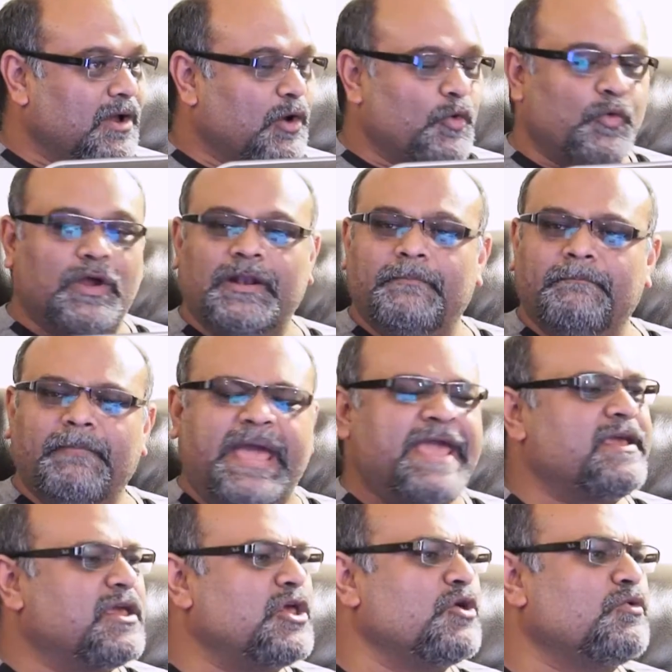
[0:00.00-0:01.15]
will
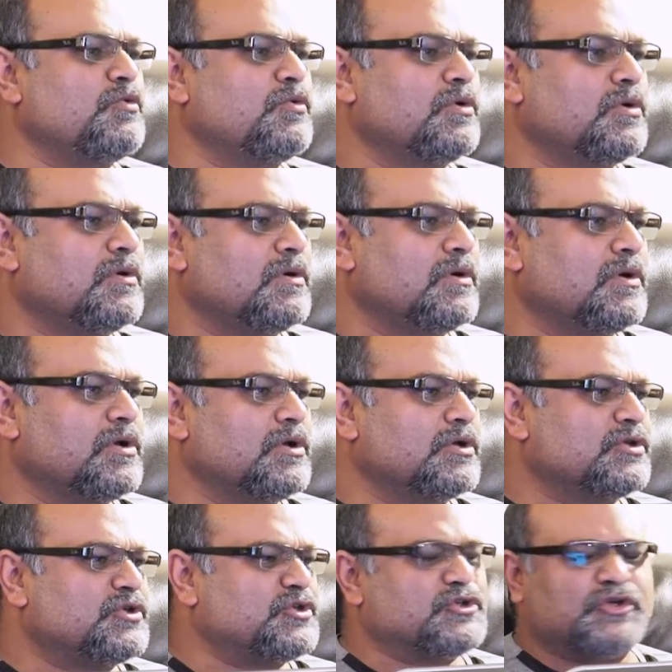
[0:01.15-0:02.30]
make you
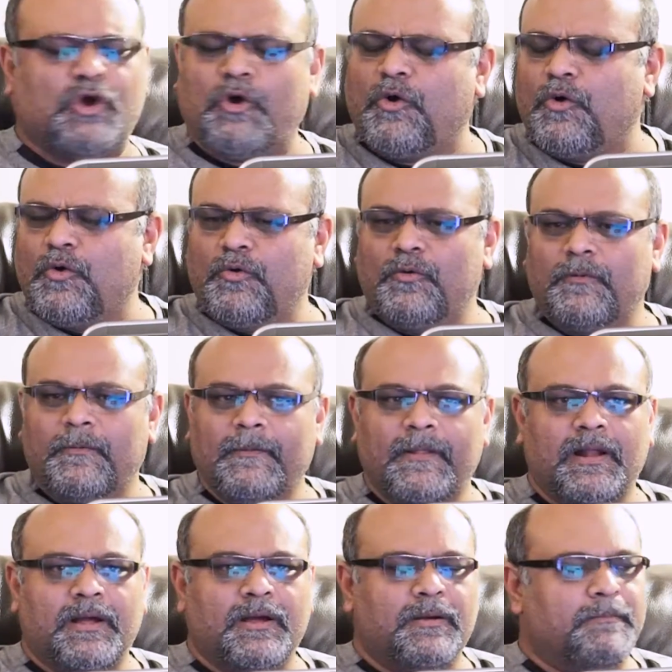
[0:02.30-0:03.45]
so
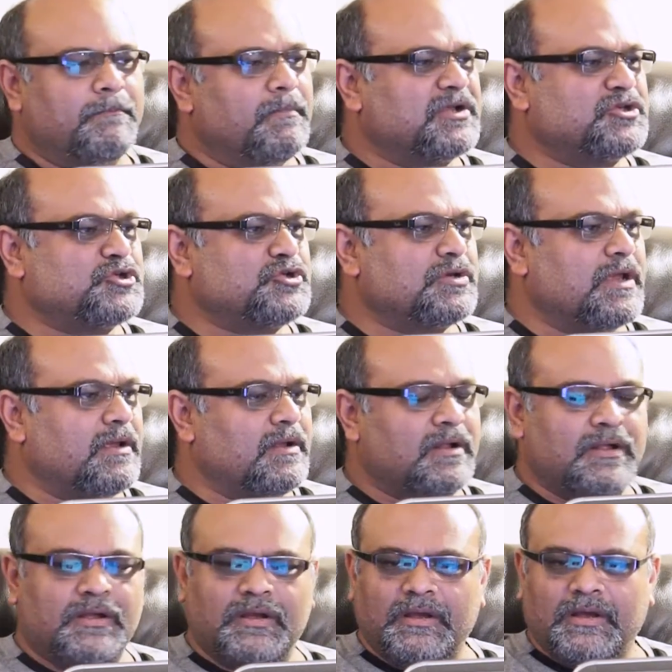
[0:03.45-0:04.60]
much
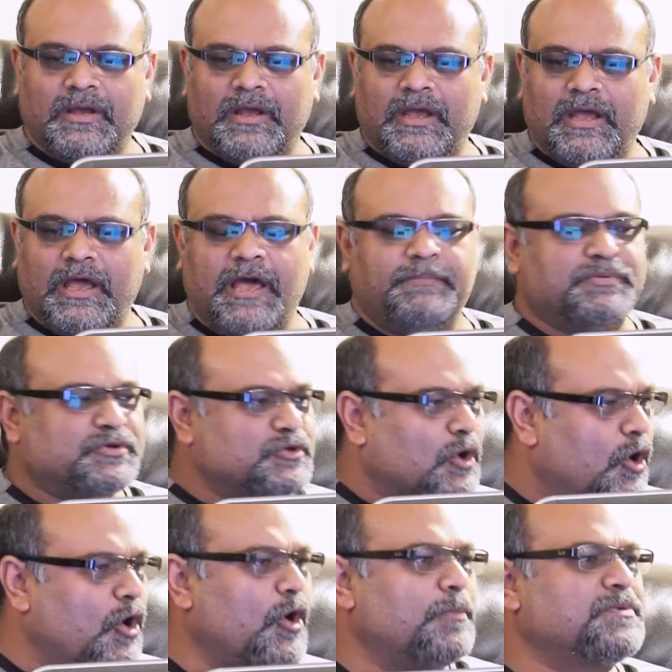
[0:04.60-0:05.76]

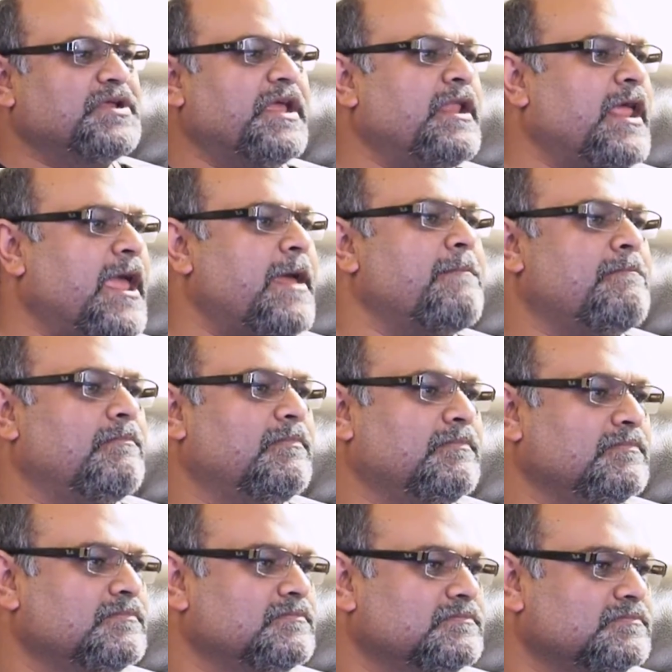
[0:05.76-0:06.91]
absorbed in him
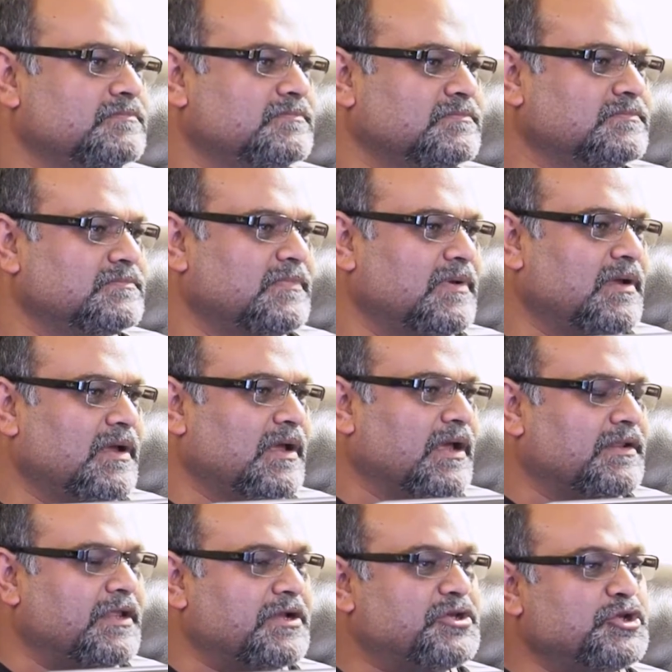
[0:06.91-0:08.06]

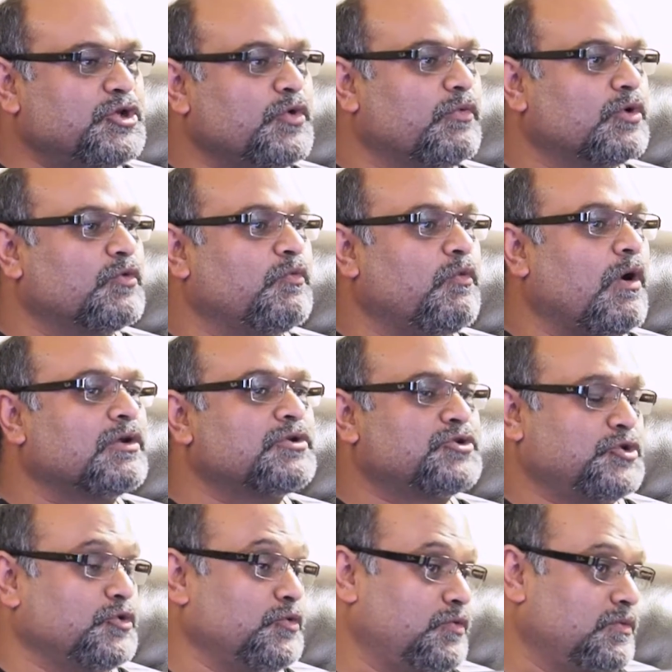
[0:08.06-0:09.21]
that you would want
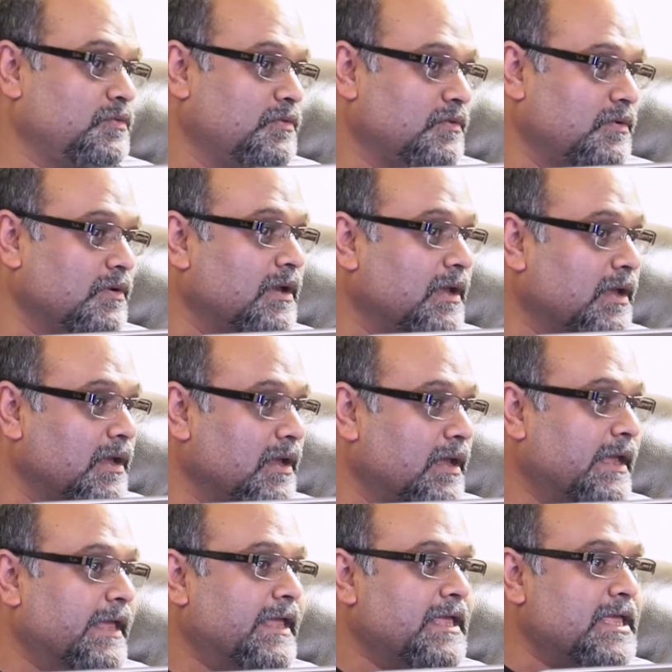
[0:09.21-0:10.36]
to
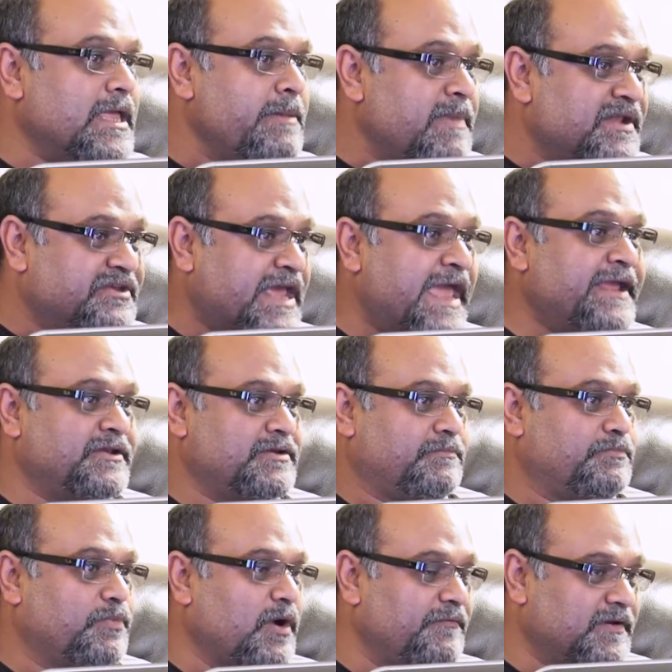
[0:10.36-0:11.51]

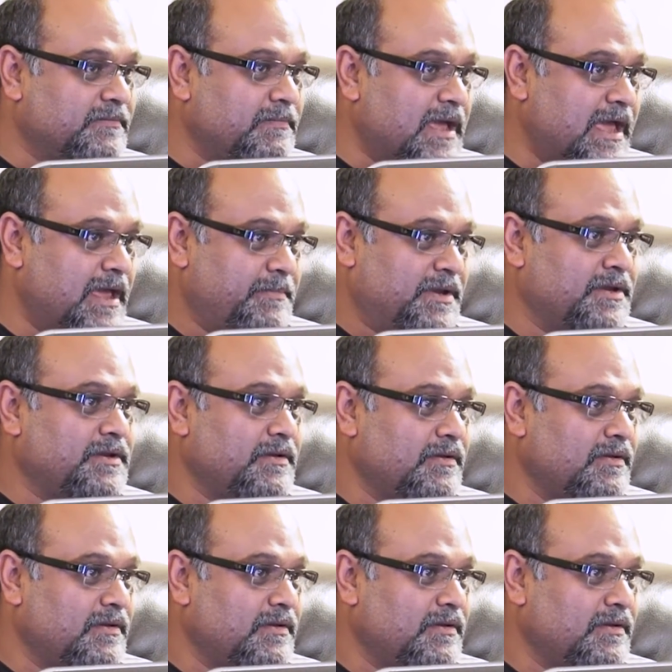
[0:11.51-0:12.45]
imitate Prophet Muhammad,